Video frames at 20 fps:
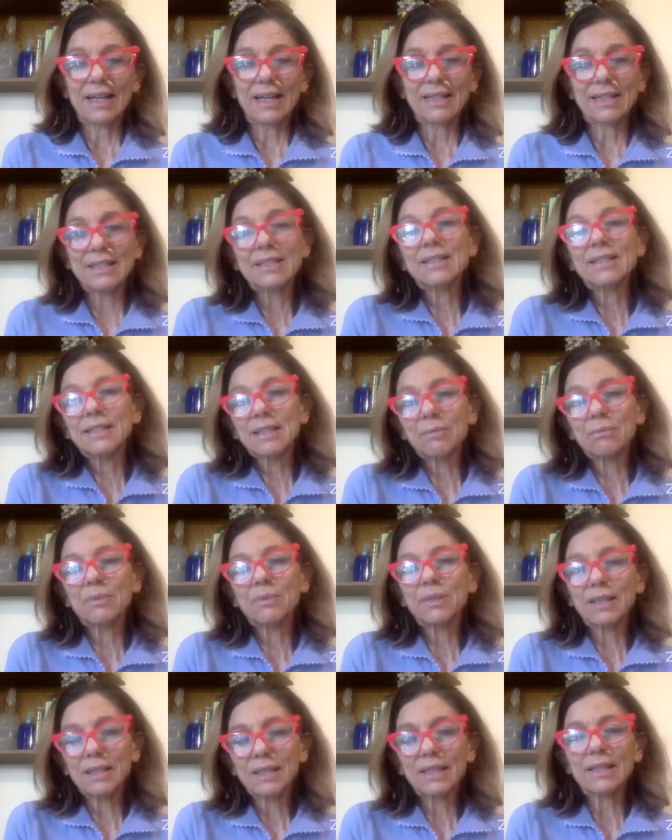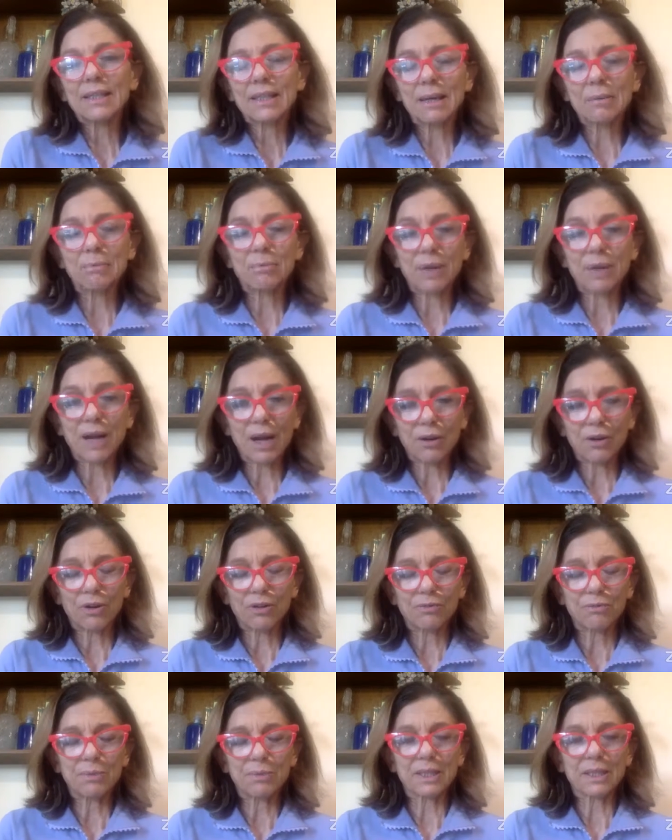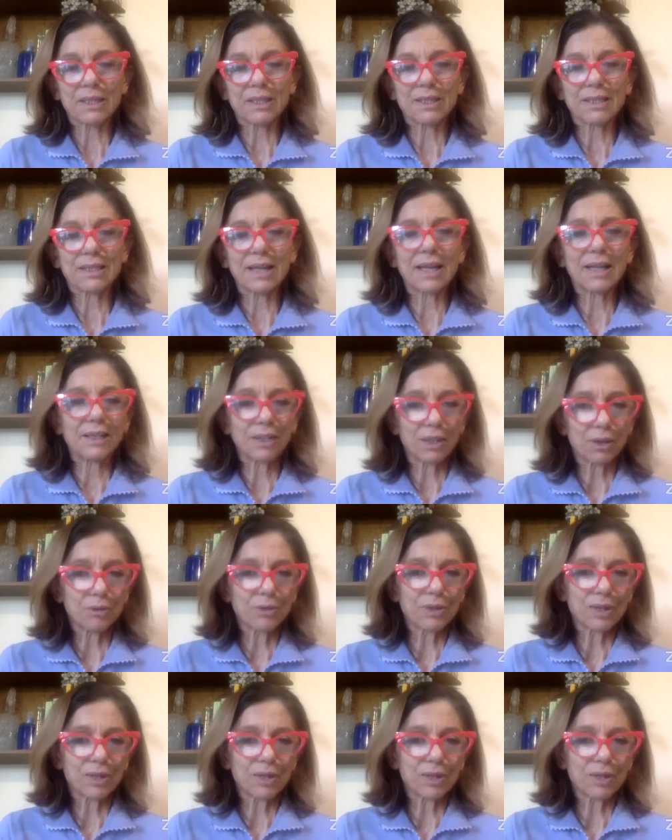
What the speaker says: this is something that I'm proud of, because I know